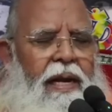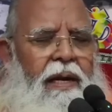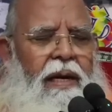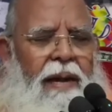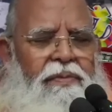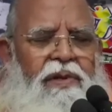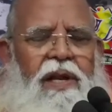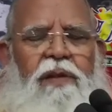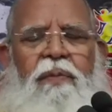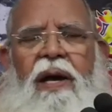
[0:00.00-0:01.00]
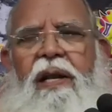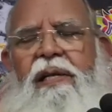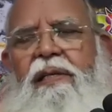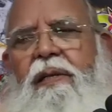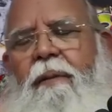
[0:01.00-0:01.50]
In
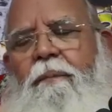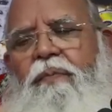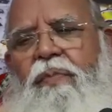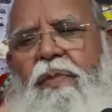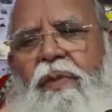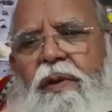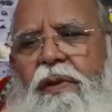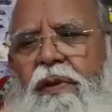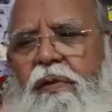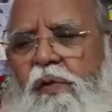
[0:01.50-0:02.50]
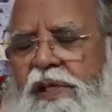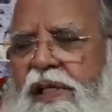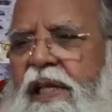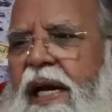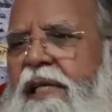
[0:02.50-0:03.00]
Ramcharitmanas,
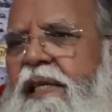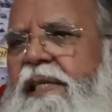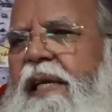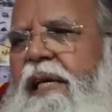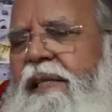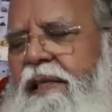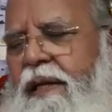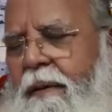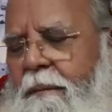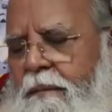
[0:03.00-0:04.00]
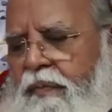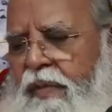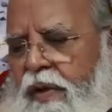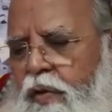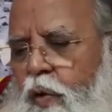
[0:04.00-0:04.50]
Tulsidas ji says,
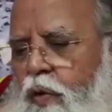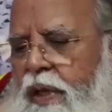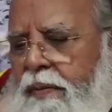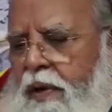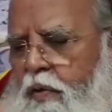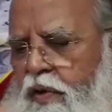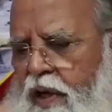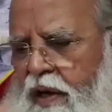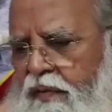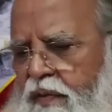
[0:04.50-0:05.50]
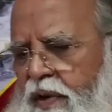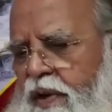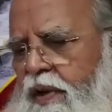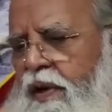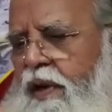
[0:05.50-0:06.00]
through the mouth of
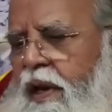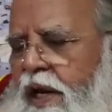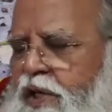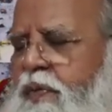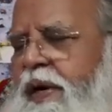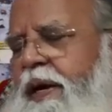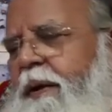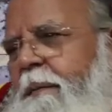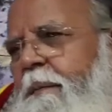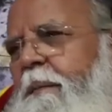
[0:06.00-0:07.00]
Lakshmana,